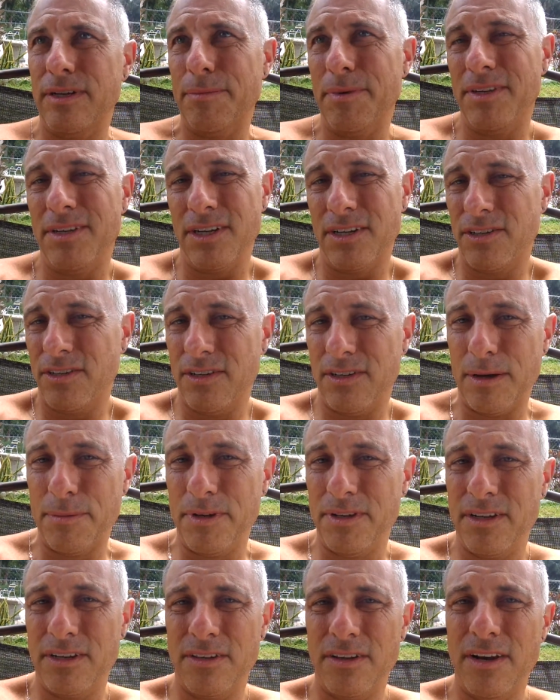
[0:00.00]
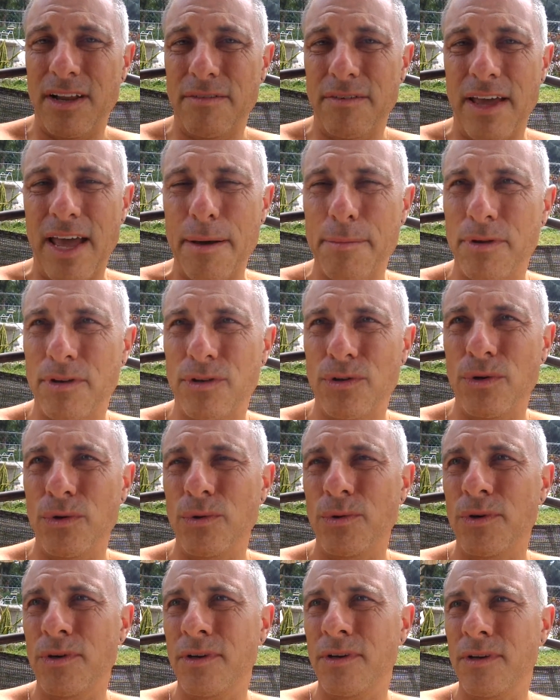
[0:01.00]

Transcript: I'm addicted. I have a habit to